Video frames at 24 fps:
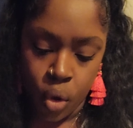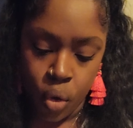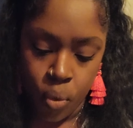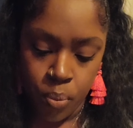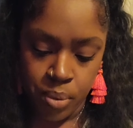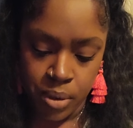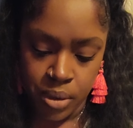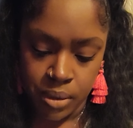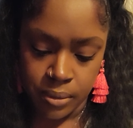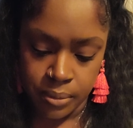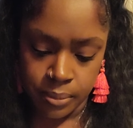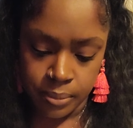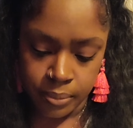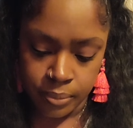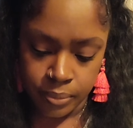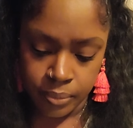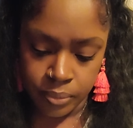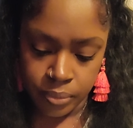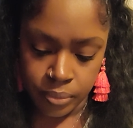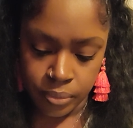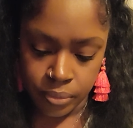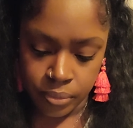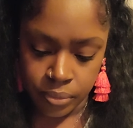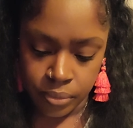open
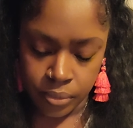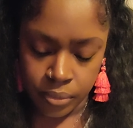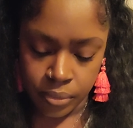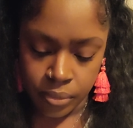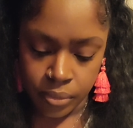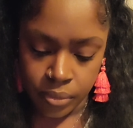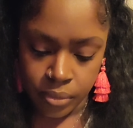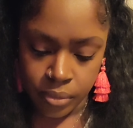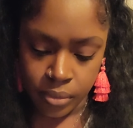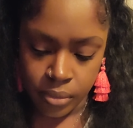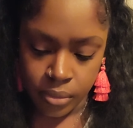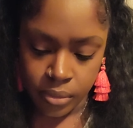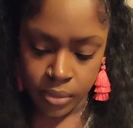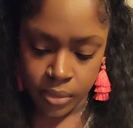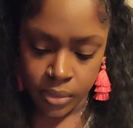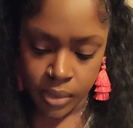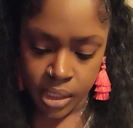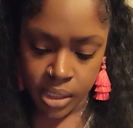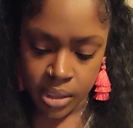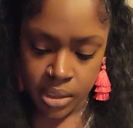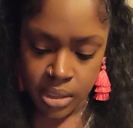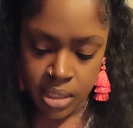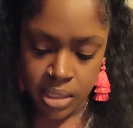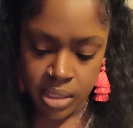
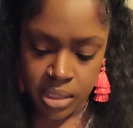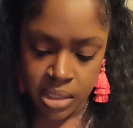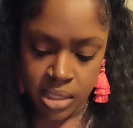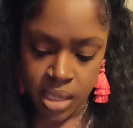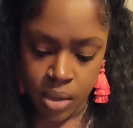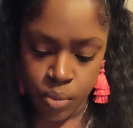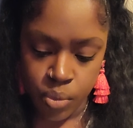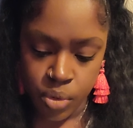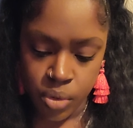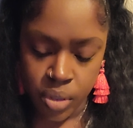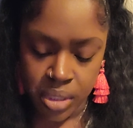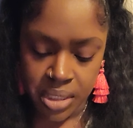to someone